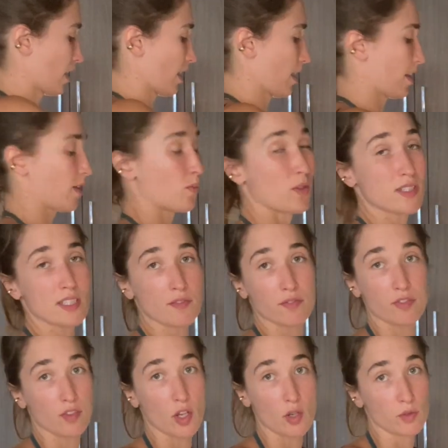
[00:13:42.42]
And then once it
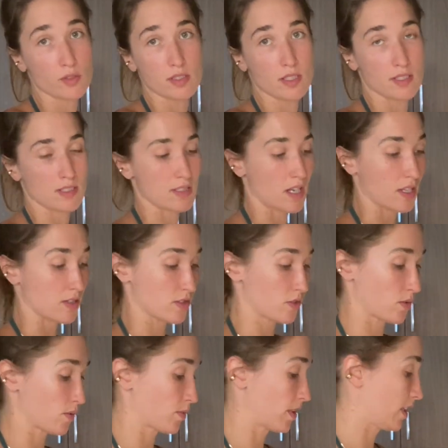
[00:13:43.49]
floats, it's done,
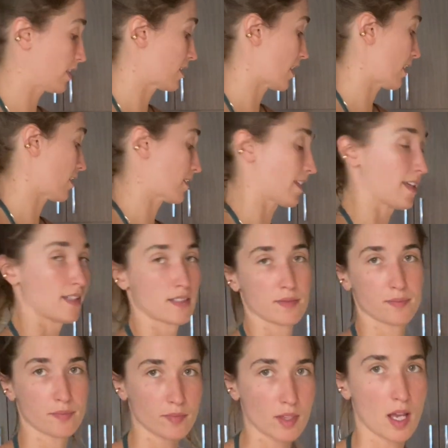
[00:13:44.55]
so it really takes like
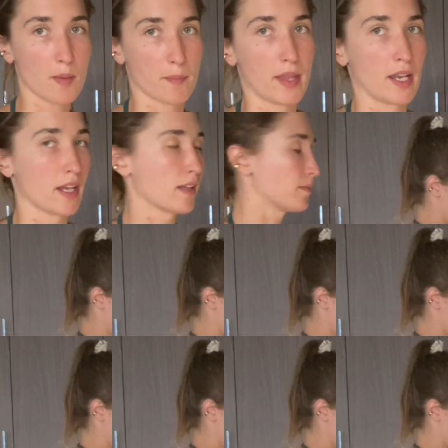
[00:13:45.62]
a minute.